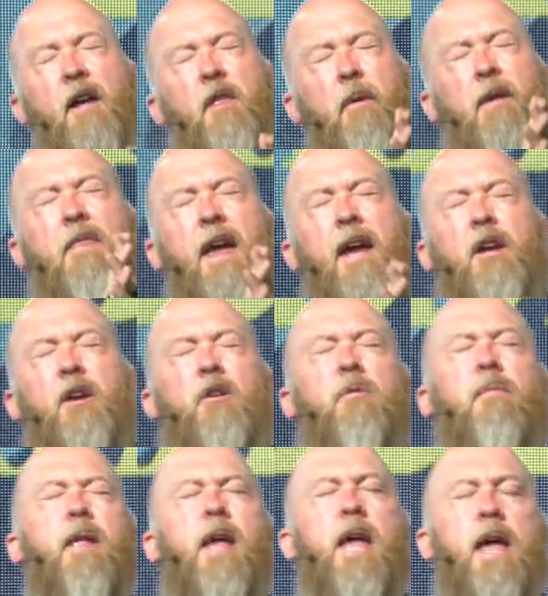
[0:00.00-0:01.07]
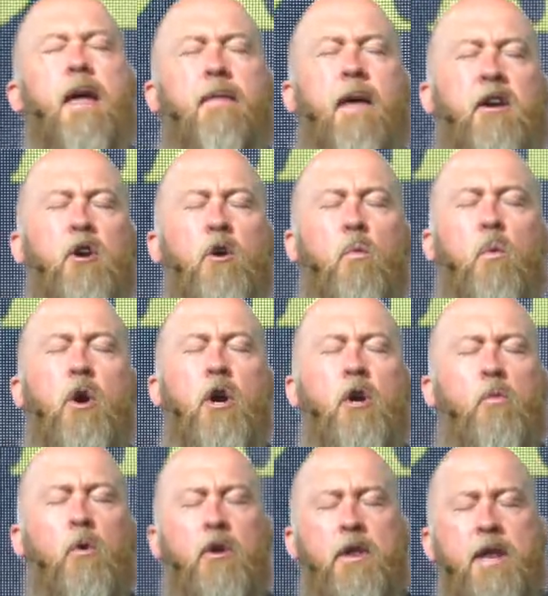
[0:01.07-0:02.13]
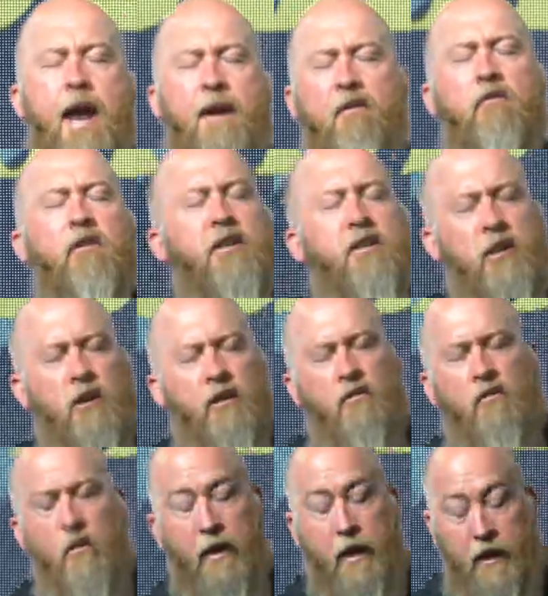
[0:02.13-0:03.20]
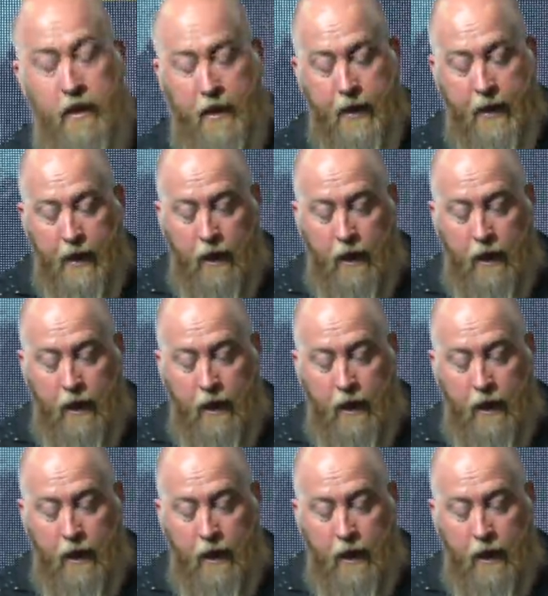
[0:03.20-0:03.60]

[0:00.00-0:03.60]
Father, we thank you that your word will never return void.